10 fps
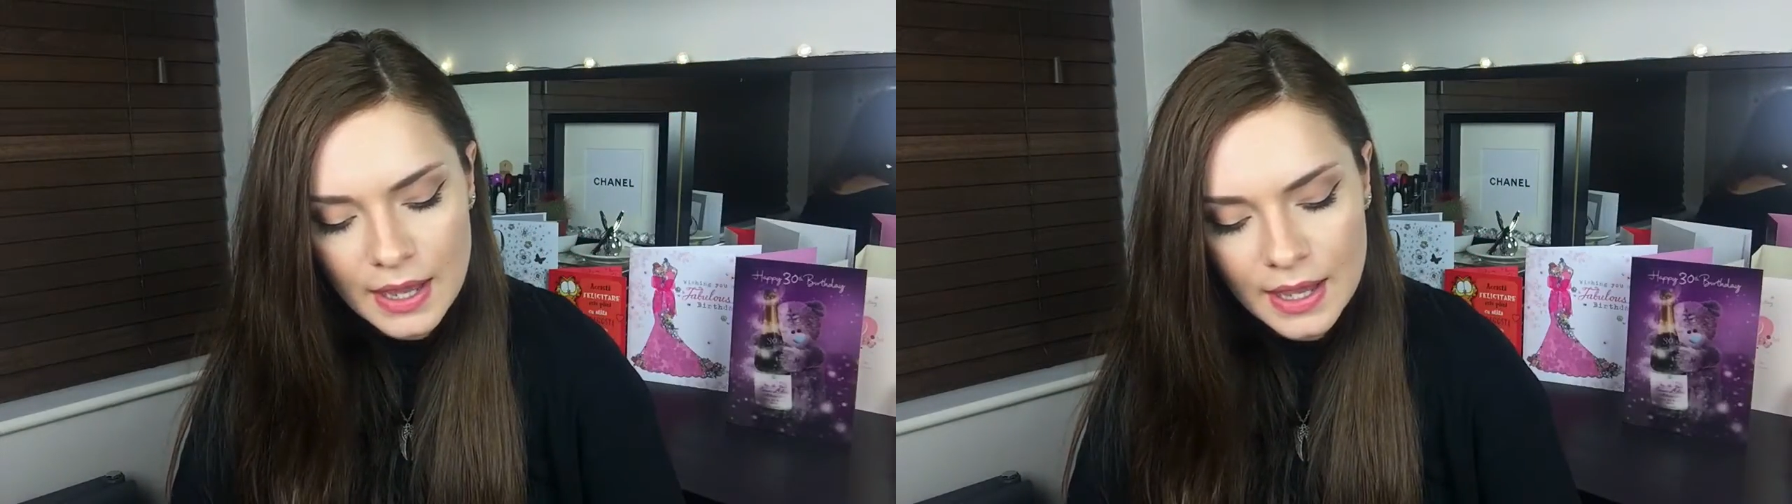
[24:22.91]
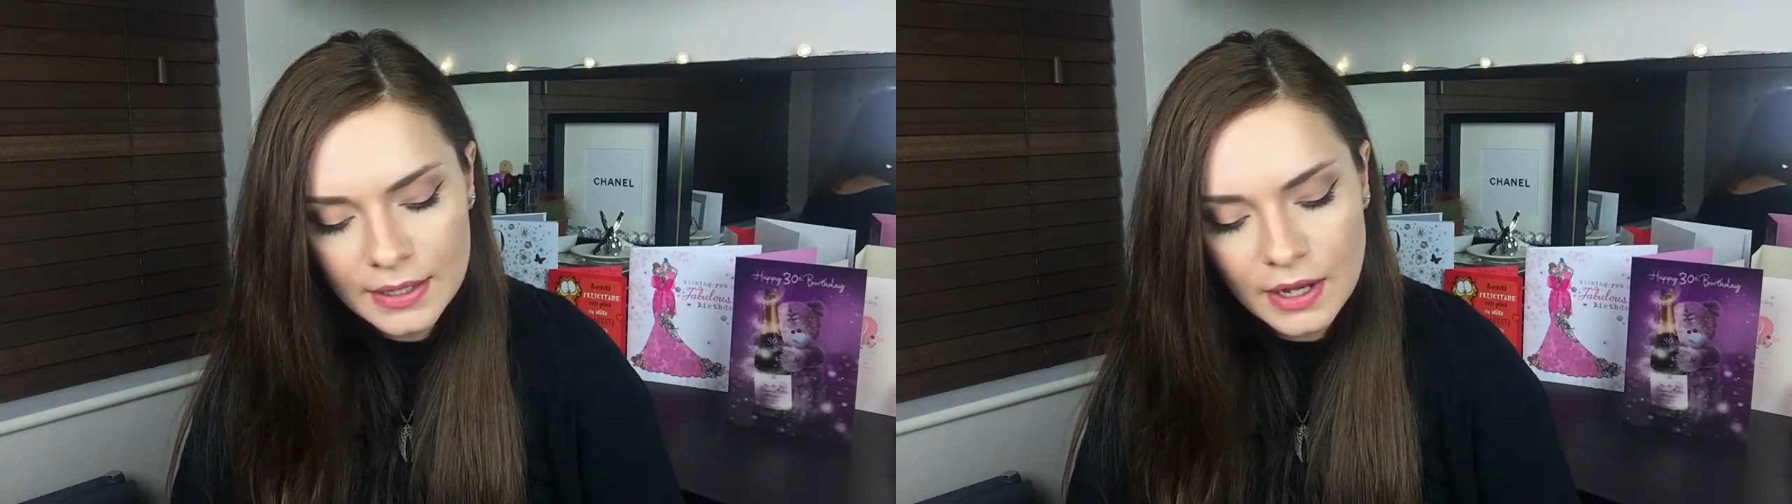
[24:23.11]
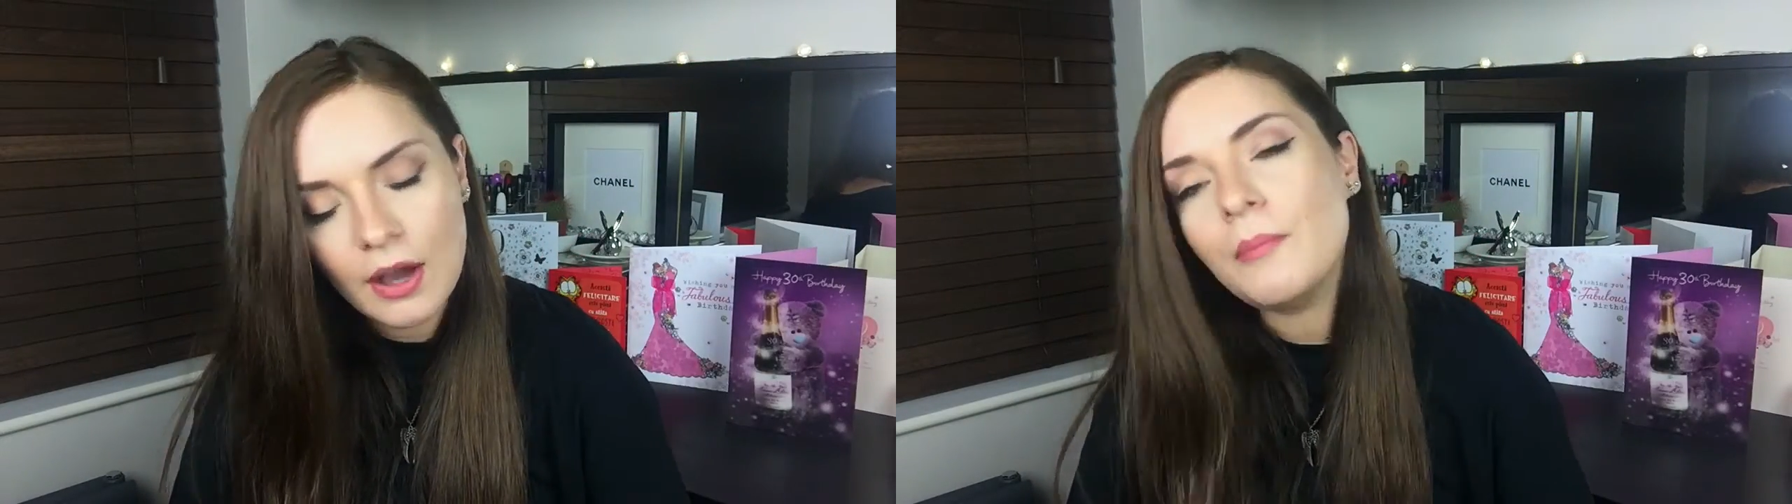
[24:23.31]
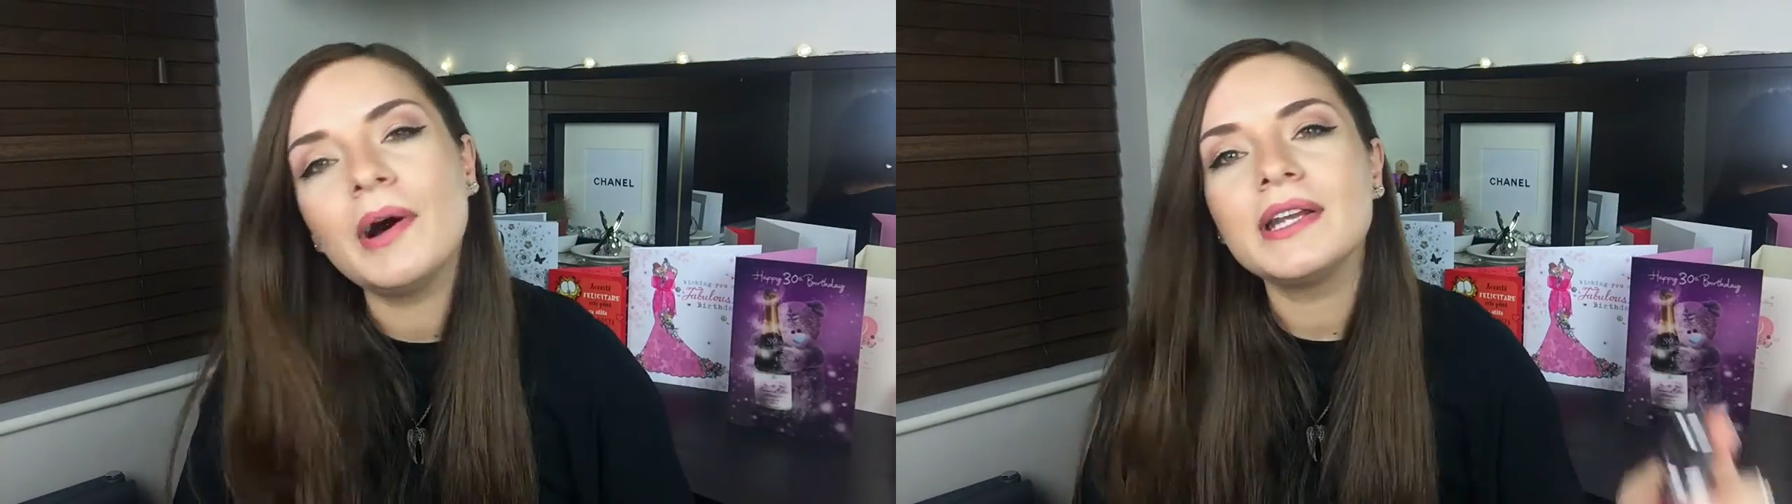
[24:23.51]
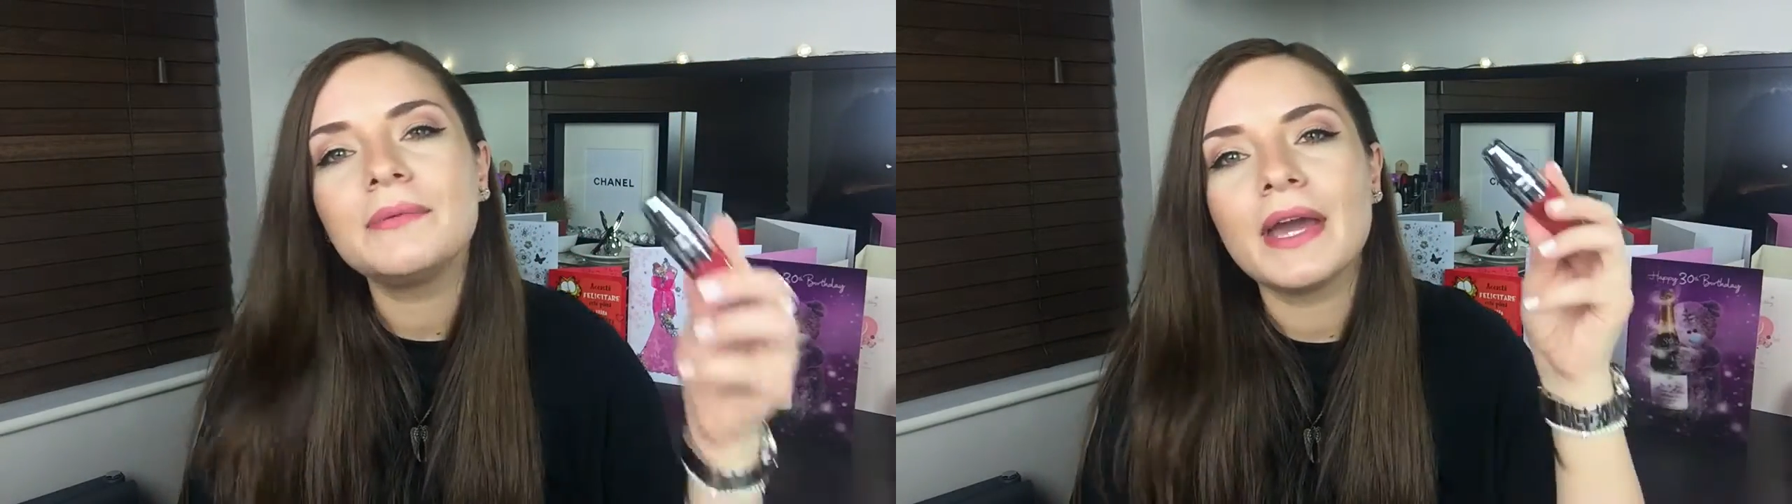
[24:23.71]
And
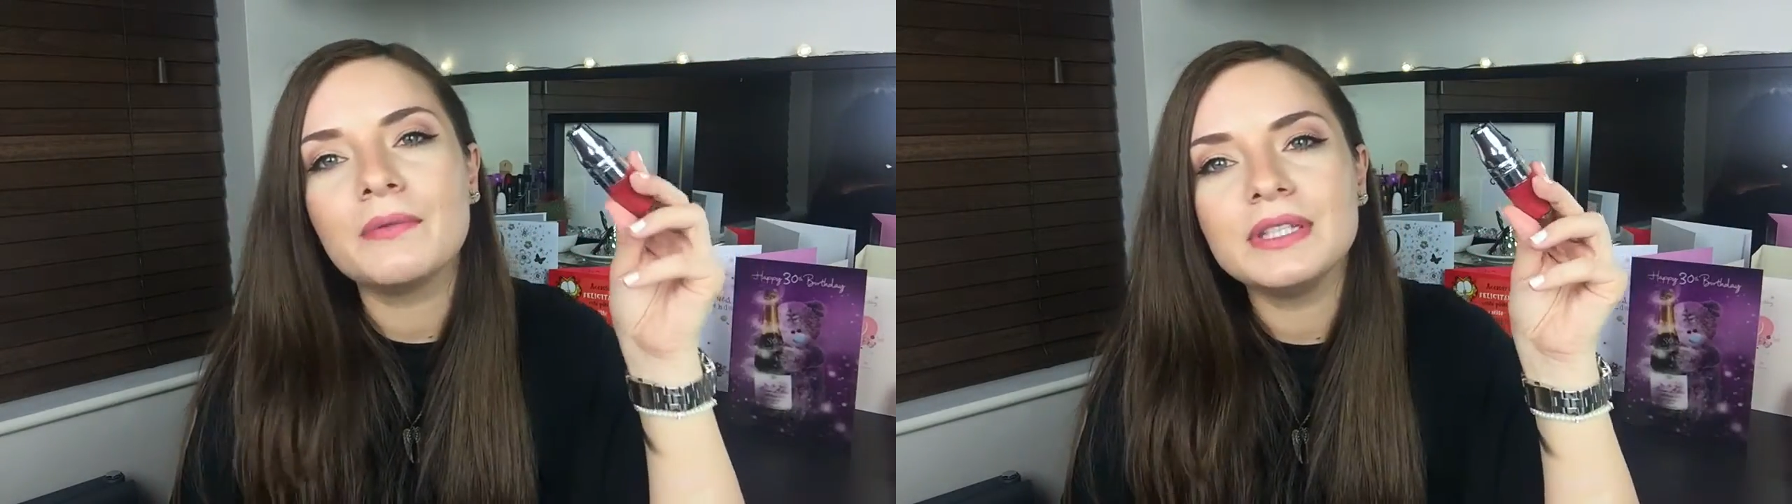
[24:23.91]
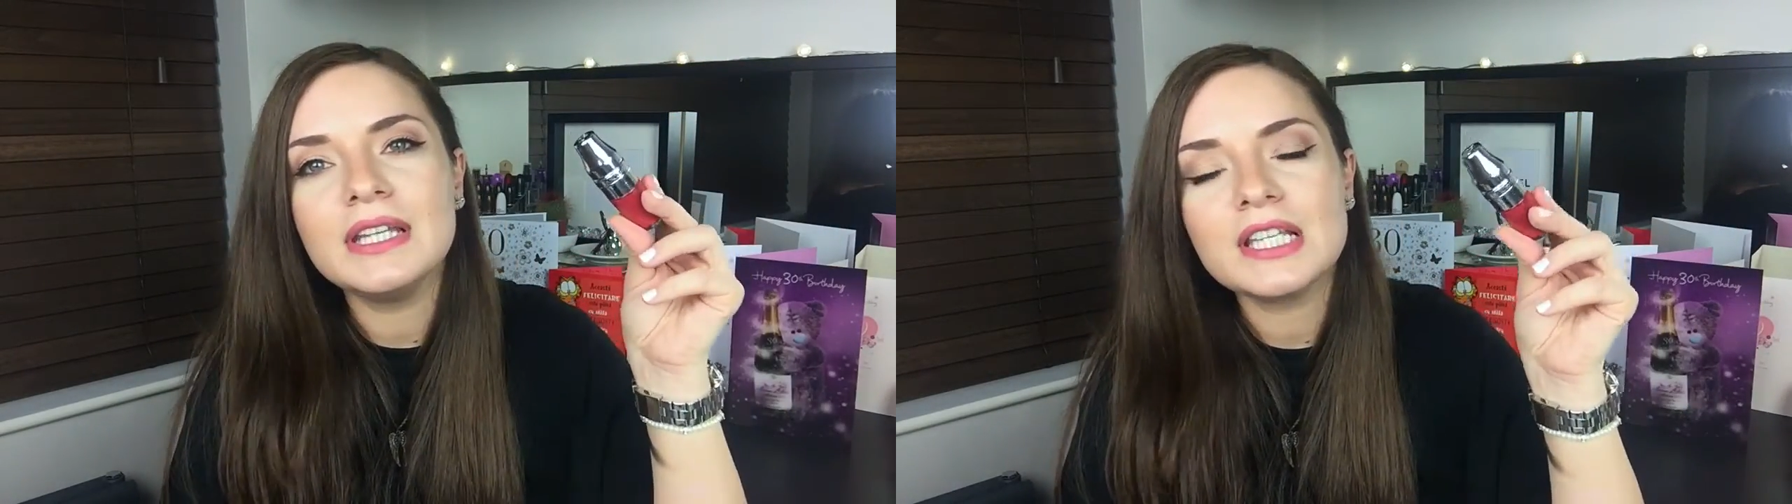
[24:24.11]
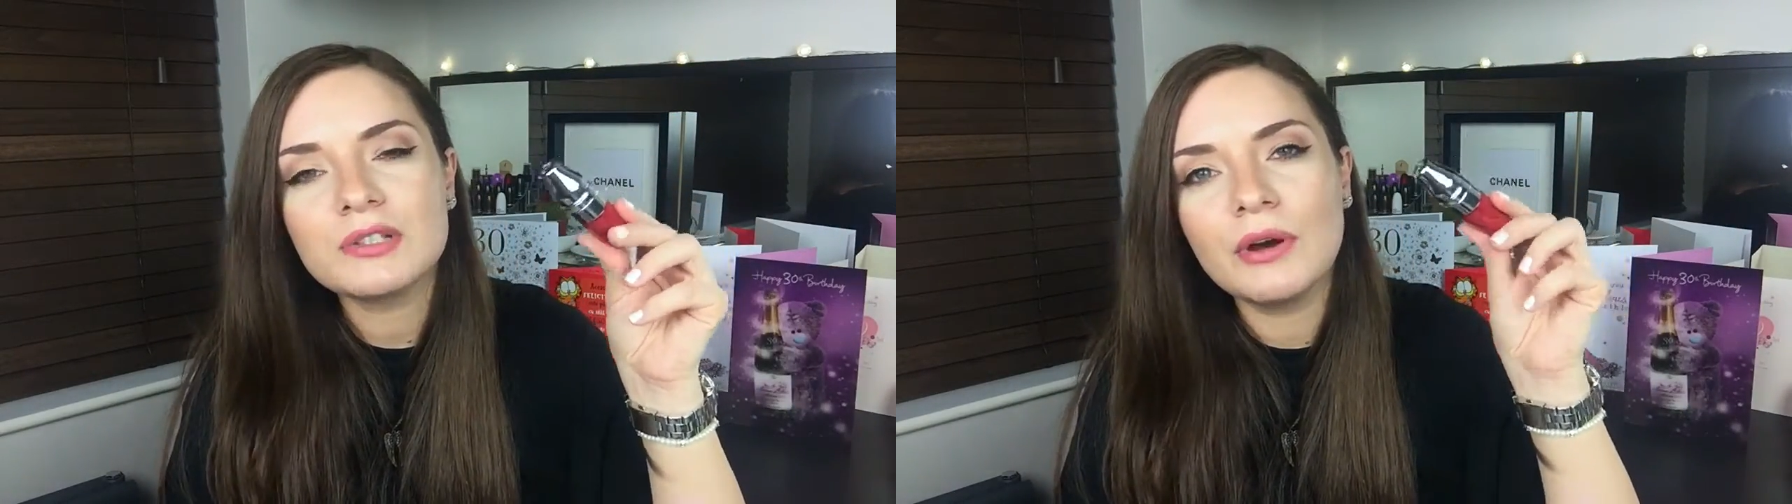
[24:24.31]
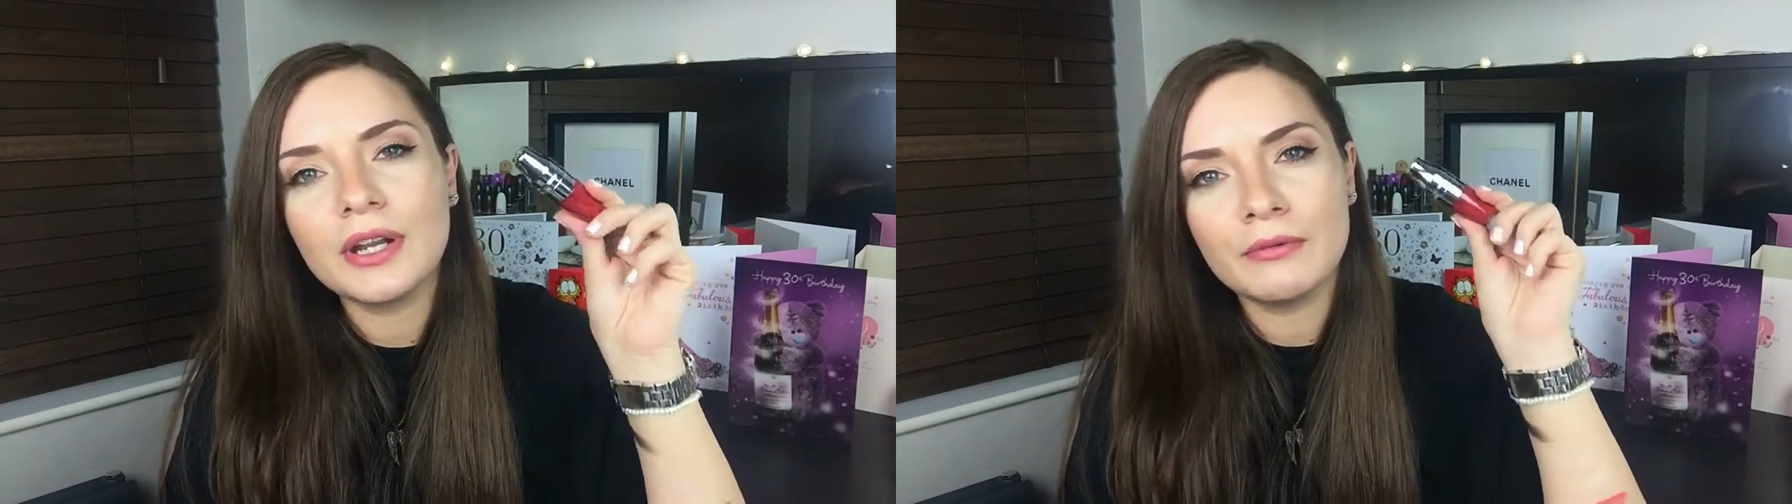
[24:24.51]
by the way, with this one,